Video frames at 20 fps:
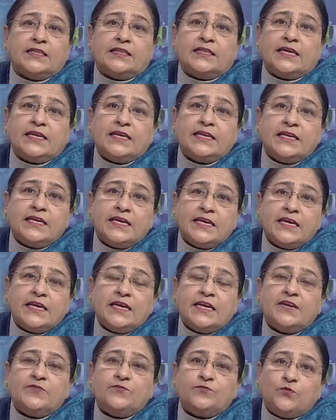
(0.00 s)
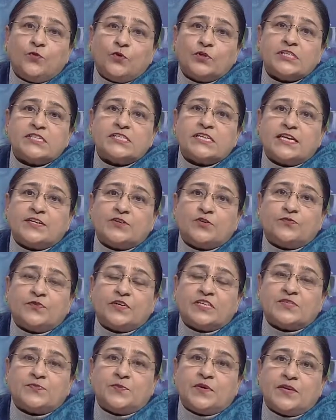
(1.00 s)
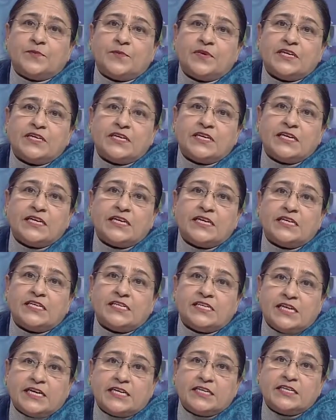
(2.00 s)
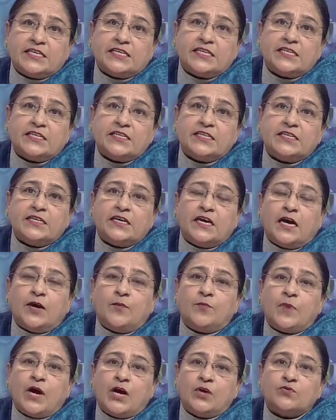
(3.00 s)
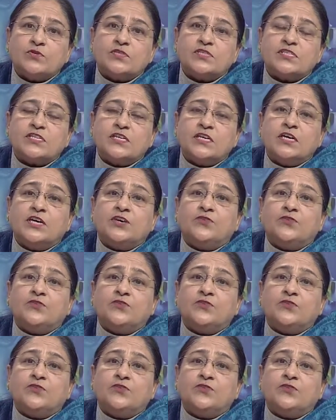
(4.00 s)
Then he in fourth set of experiment he injected a mouse